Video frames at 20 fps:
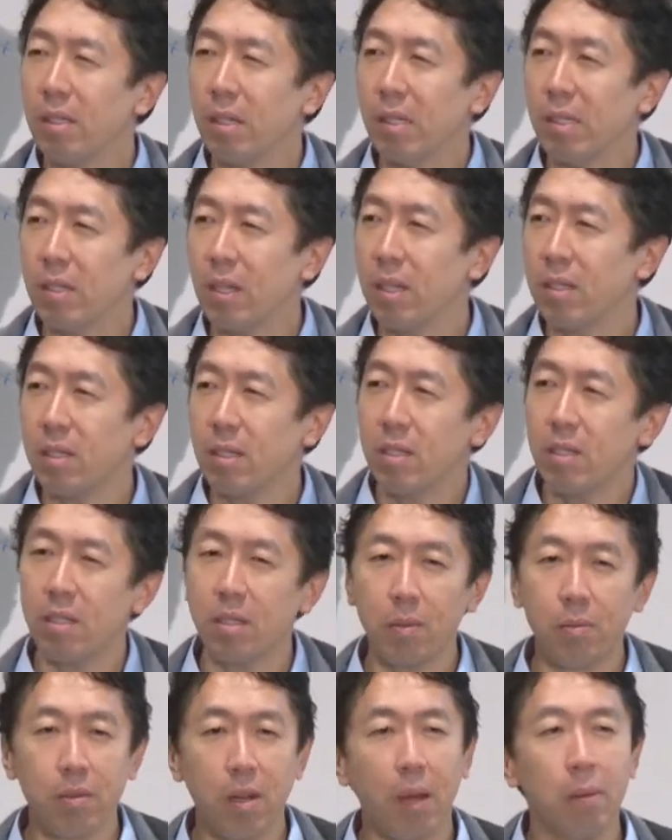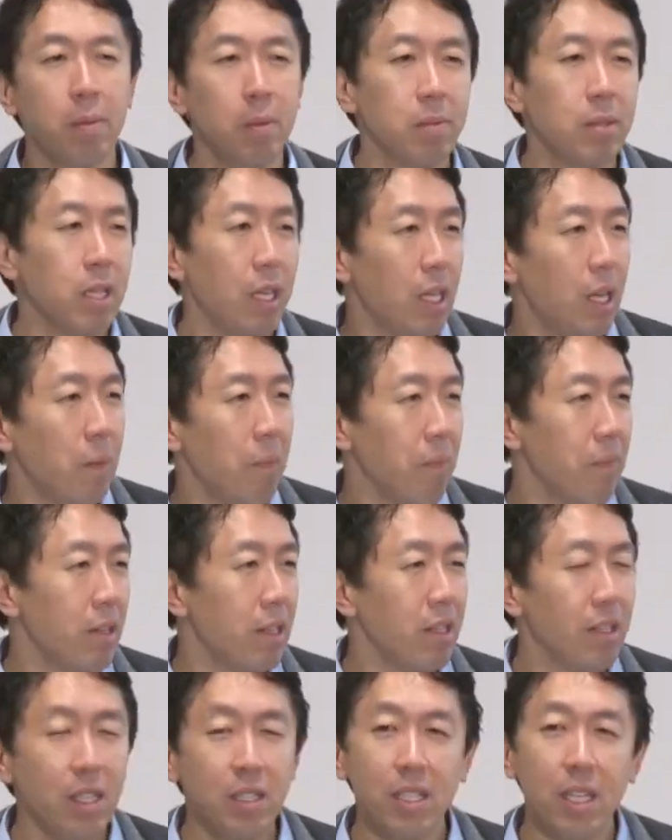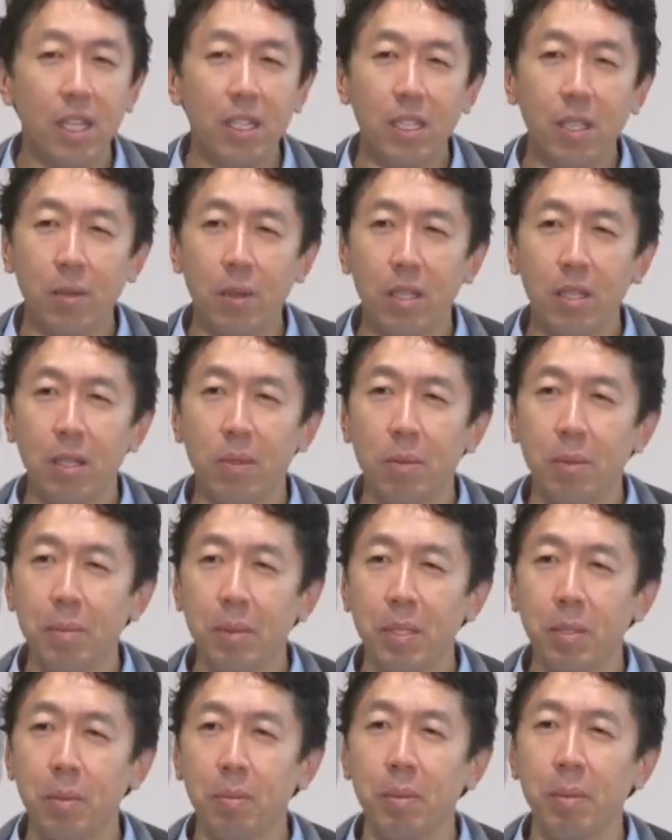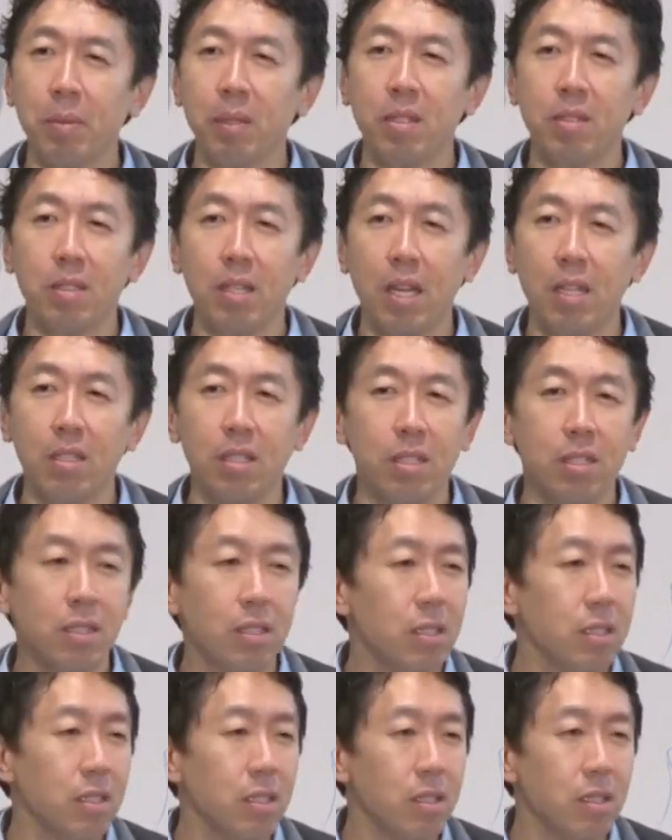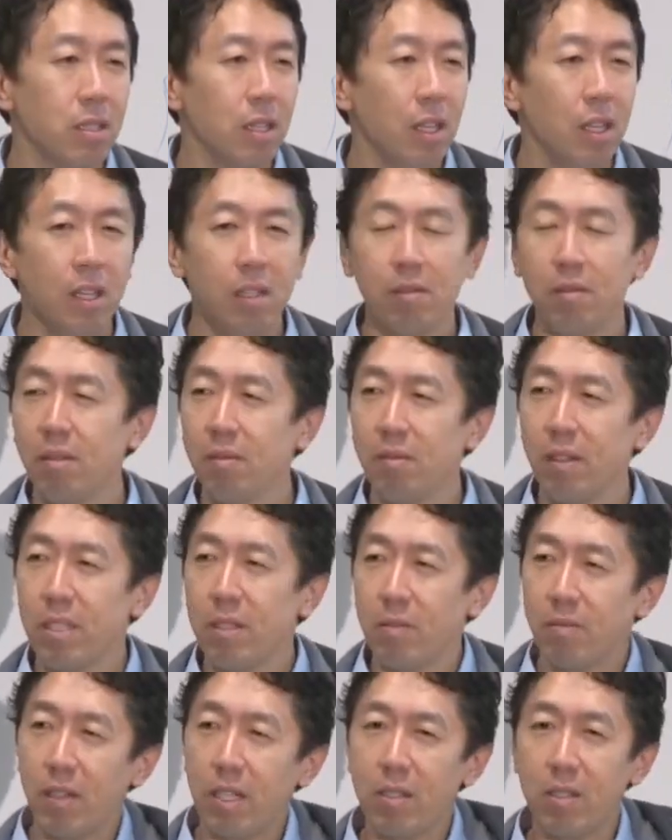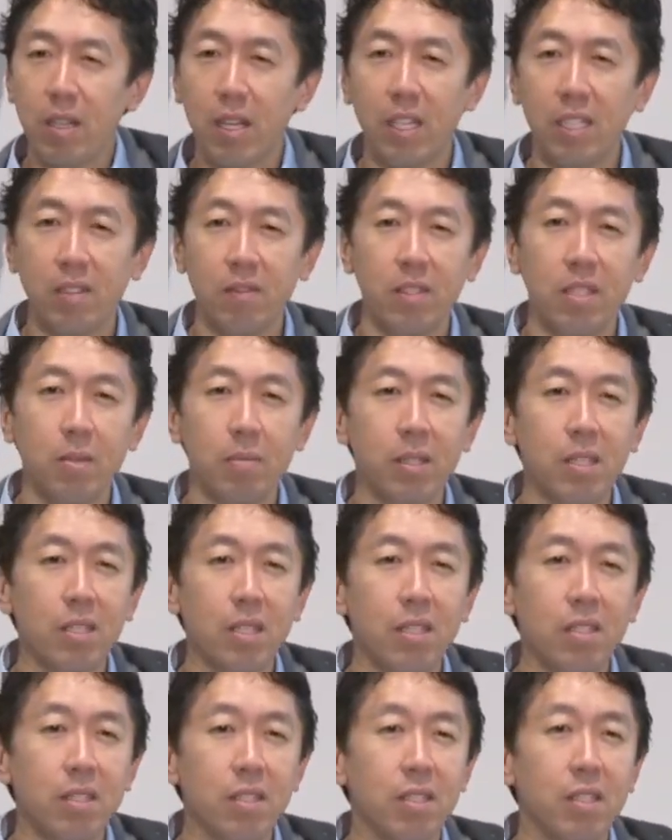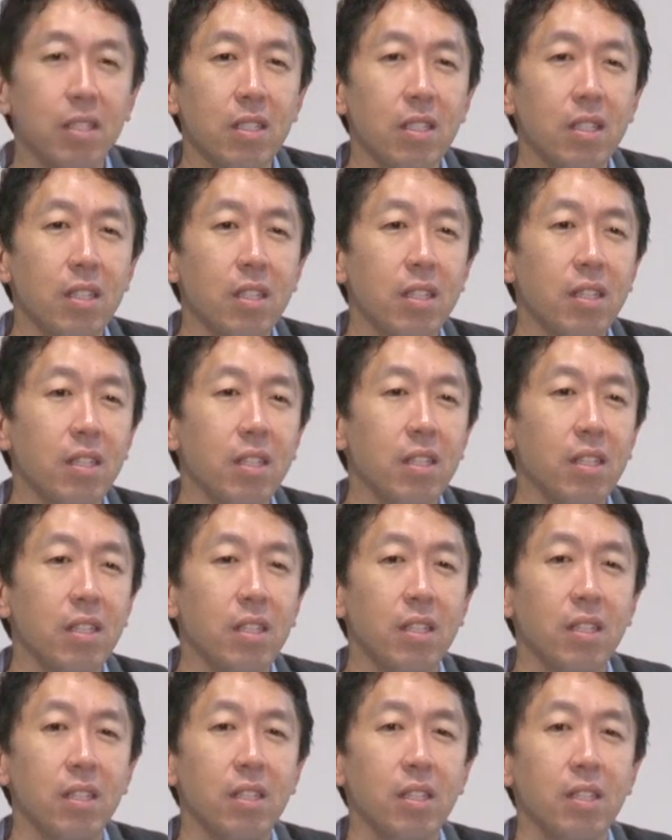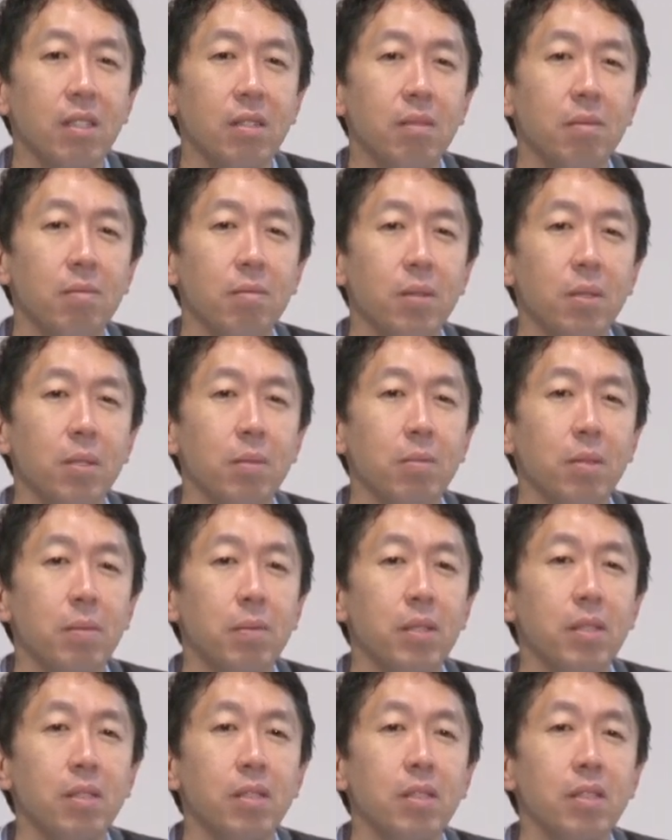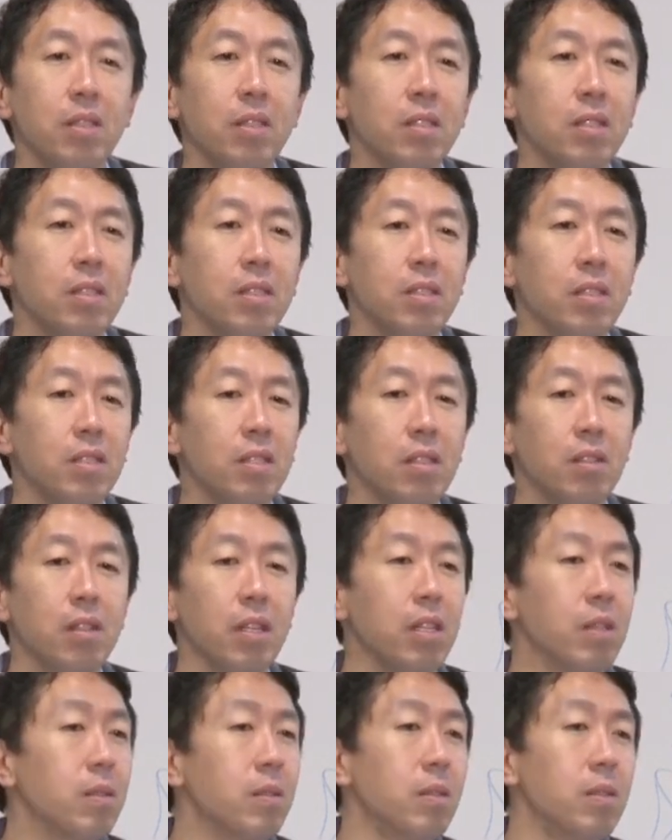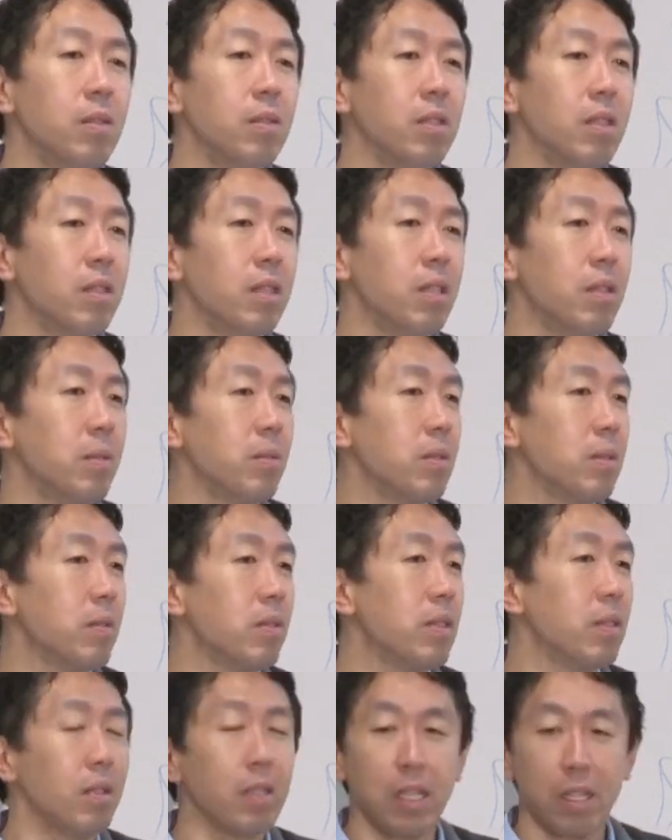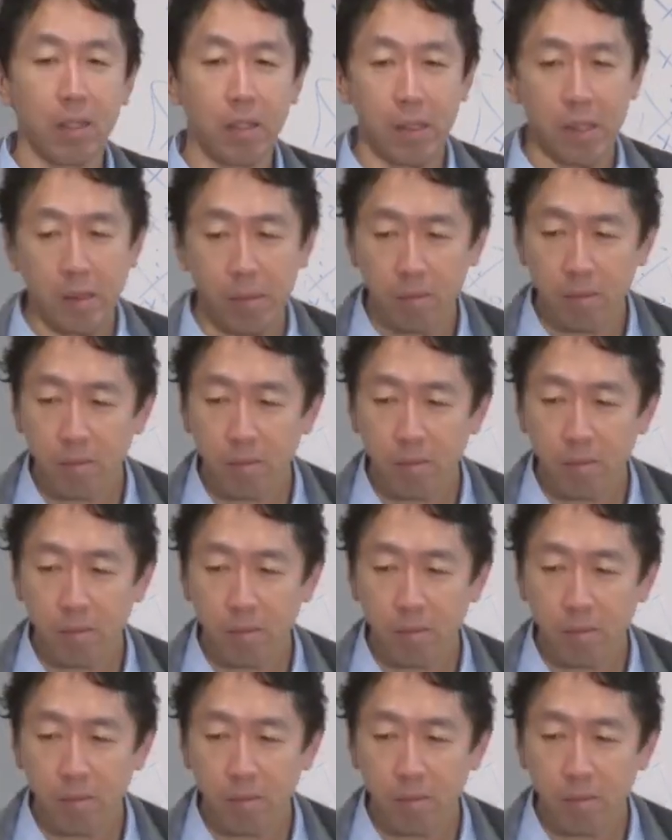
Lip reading: So this is a problem setup. Any I want to make sure people understand this. Raise your hand if this makes sense. Most people? Okay, cool. All right, almost right. Okay, good.